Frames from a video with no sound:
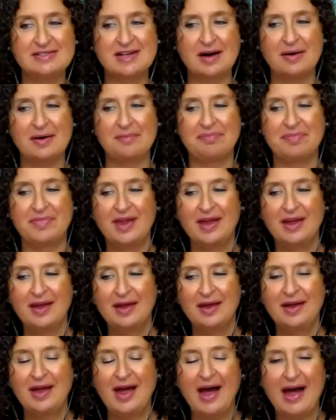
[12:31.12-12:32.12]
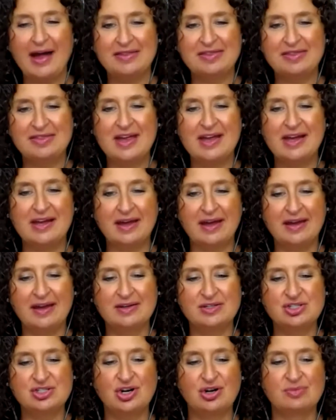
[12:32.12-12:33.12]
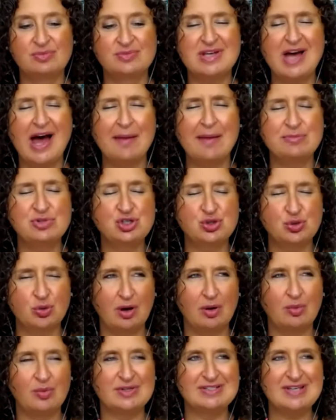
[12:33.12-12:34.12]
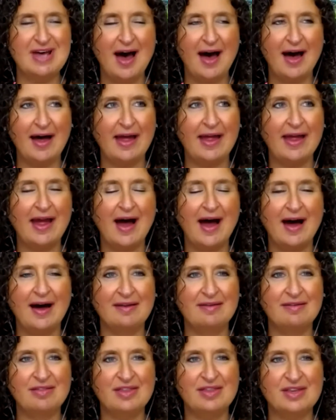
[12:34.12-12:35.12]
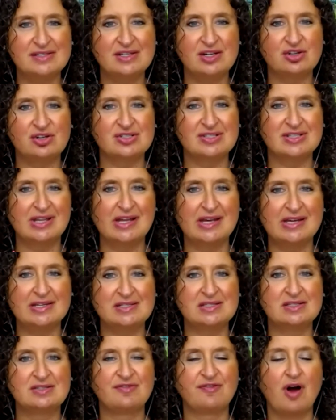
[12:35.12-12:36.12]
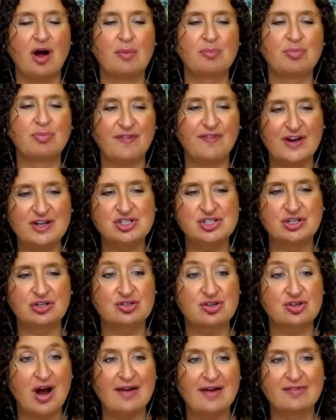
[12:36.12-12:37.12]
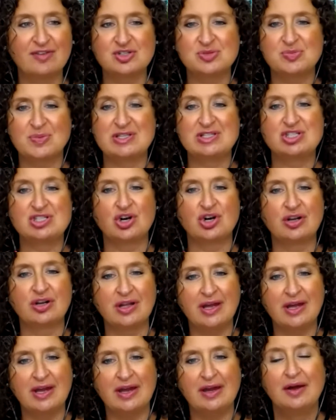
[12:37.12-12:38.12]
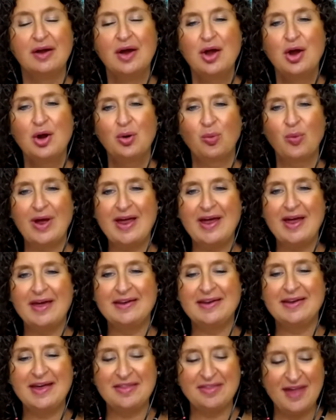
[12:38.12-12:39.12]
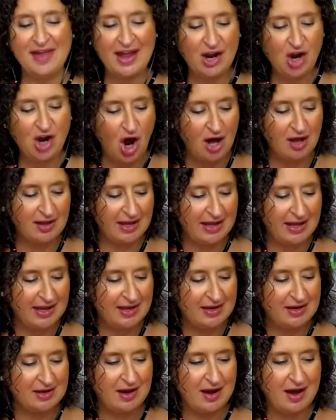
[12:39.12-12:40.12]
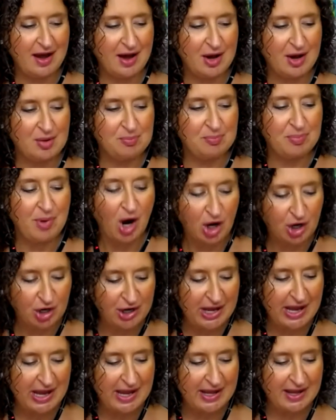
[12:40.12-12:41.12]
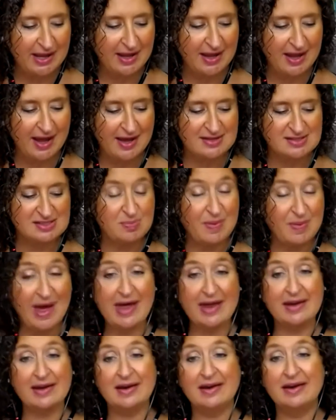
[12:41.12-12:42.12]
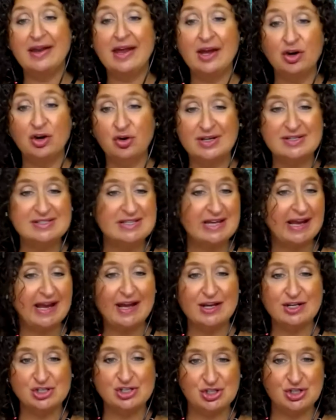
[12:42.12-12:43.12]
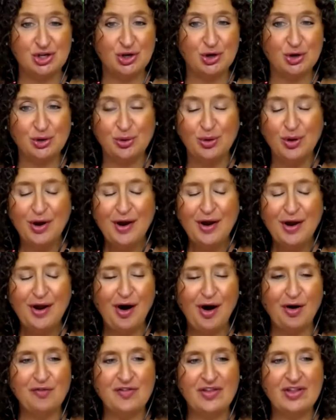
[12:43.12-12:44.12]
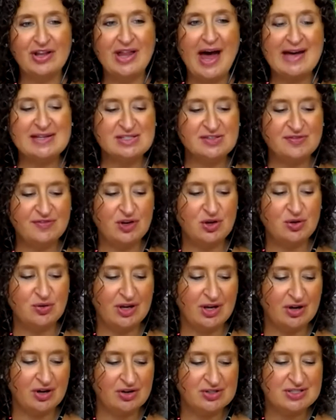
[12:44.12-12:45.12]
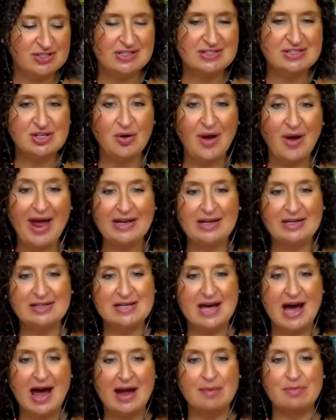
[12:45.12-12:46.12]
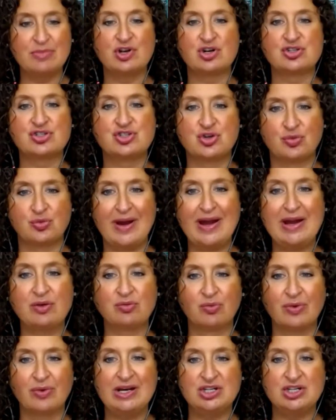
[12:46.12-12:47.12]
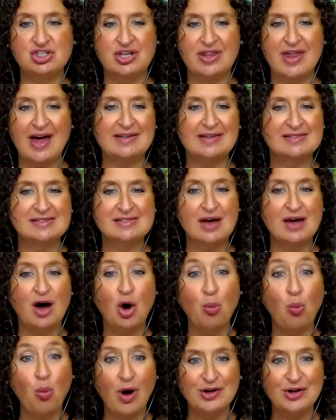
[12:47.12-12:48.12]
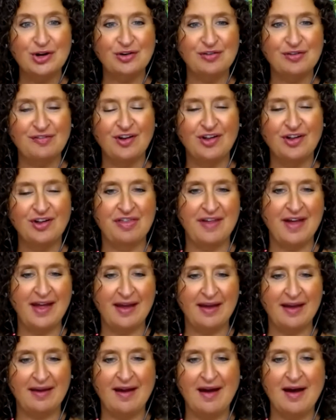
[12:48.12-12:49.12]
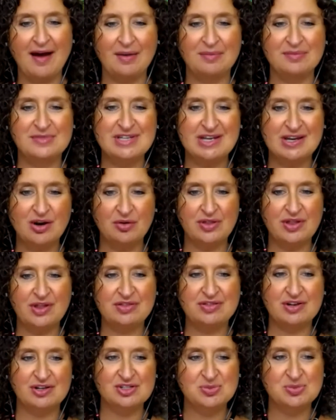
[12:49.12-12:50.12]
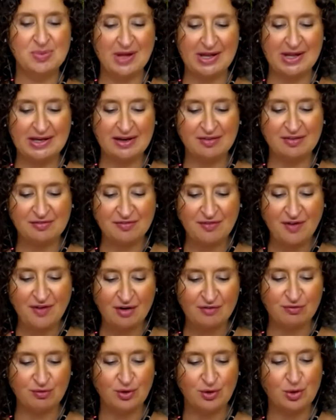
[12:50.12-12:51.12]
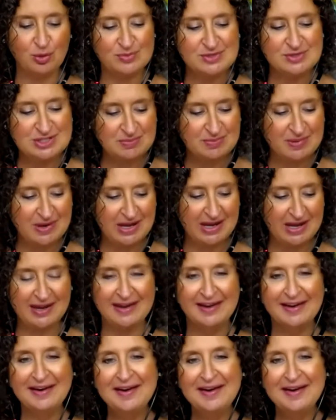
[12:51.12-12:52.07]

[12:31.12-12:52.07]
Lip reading: I think in terms, I'm sure it was high on this year's list from professional drivers, but certainly when they call in, parking has been an increasing issue over the last few years. And so anytime there's great reach, that's a wonderful thing to know that there's plenty of room to be